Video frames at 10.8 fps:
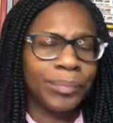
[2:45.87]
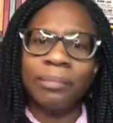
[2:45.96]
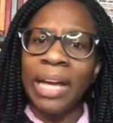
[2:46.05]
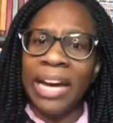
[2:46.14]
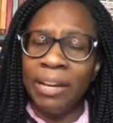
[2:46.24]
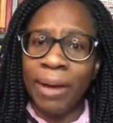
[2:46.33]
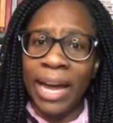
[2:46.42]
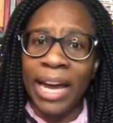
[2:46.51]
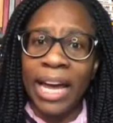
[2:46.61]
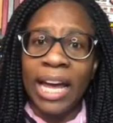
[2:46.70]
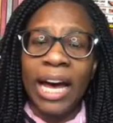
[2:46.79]
Anyway,
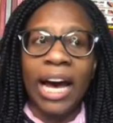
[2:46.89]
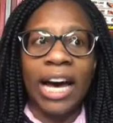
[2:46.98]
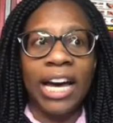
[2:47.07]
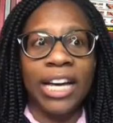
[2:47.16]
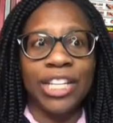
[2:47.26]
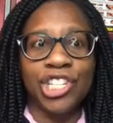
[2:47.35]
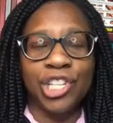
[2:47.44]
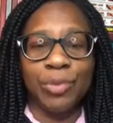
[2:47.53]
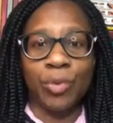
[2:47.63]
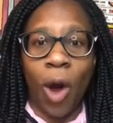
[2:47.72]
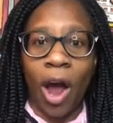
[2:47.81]
she
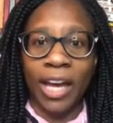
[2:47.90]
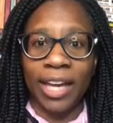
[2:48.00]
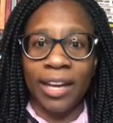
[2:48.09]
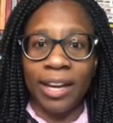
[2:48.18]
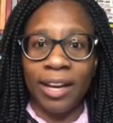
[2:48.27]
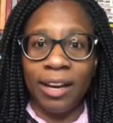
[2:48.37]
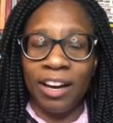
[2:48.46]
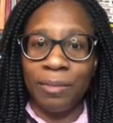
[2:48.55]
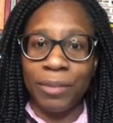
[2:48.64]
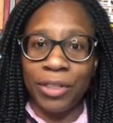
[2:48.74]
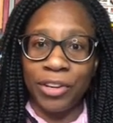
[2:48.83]
was walking
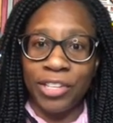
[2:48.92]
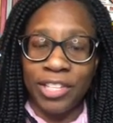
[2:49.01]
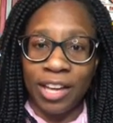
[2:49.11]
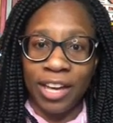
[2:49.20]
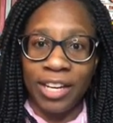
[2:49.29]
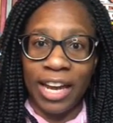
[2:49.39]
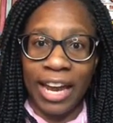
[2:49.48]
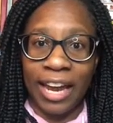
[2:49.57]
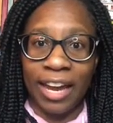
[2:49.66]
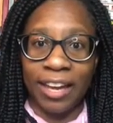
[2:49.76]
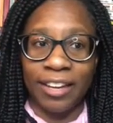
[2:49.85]
with her son,
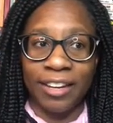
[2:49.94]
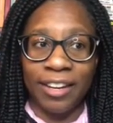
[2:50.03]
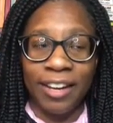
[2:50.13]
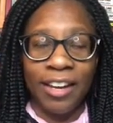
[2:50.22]
and